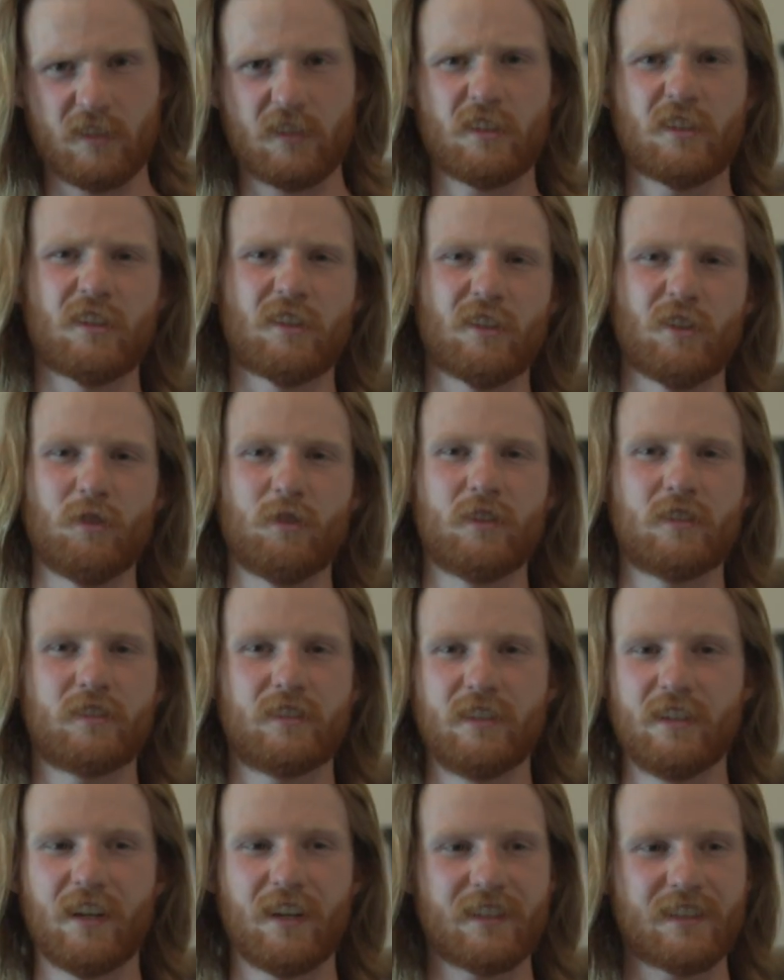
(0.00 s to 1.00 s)
to conclude,
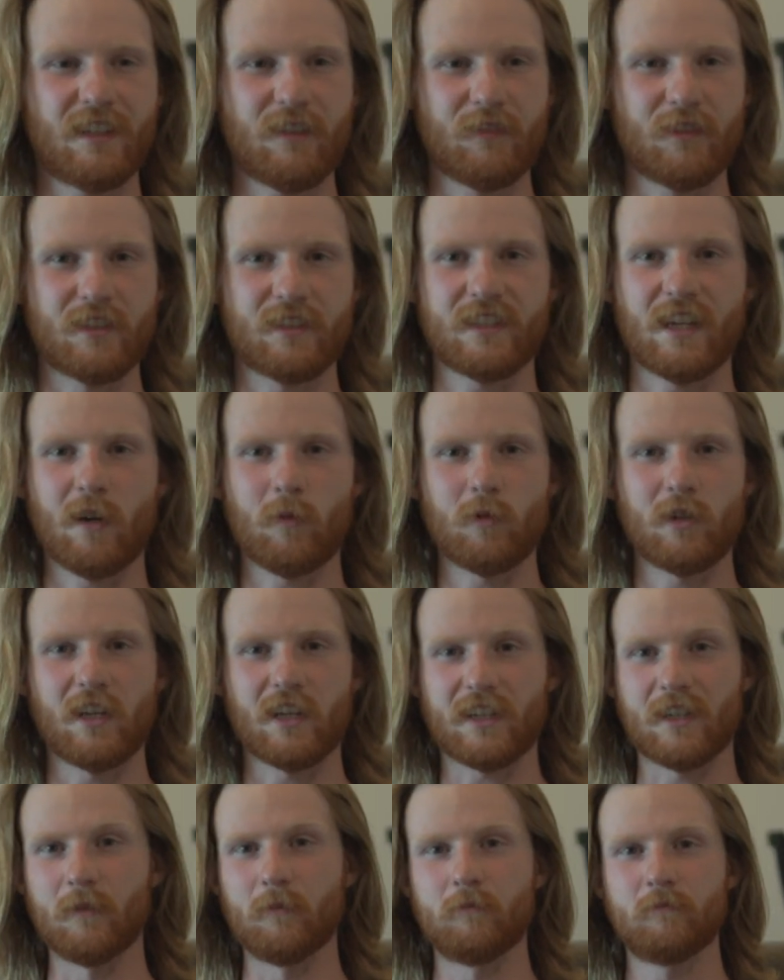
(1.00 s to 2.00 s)
yeah, I'd give this camera
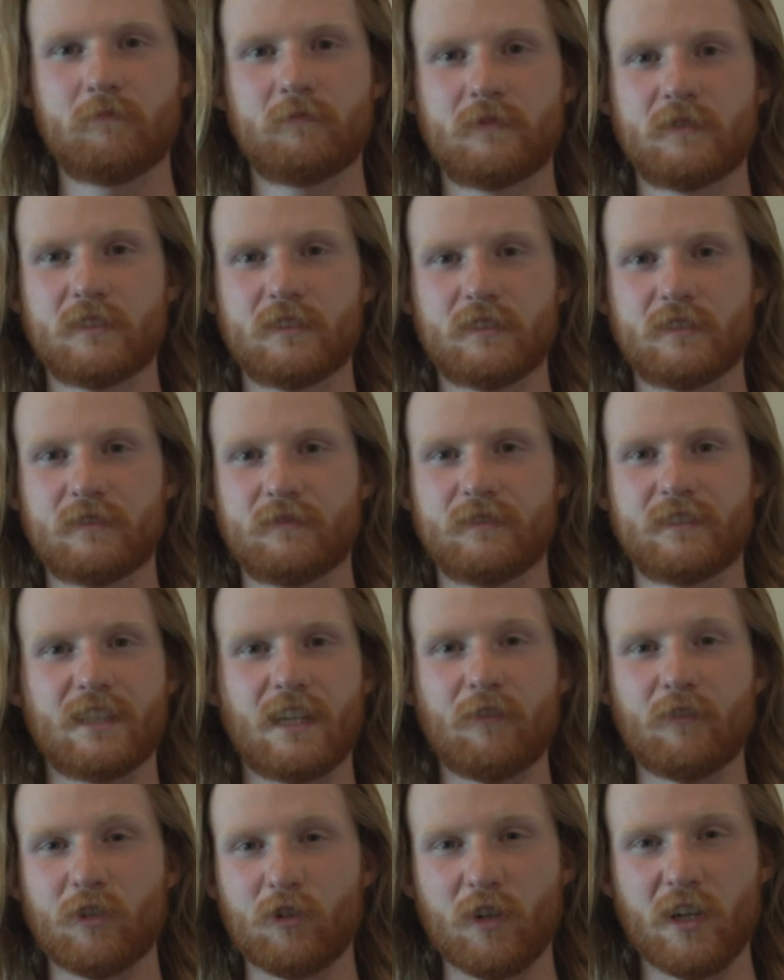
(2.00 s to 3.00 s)
like a
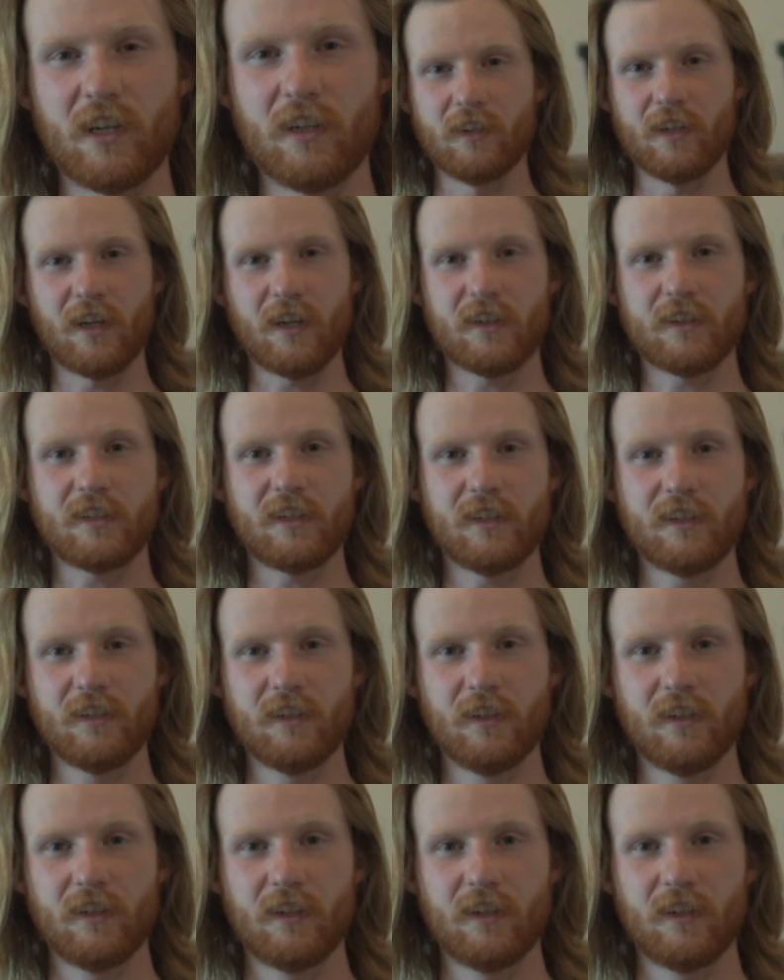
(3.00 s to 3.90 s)
7 or 8 out of 10.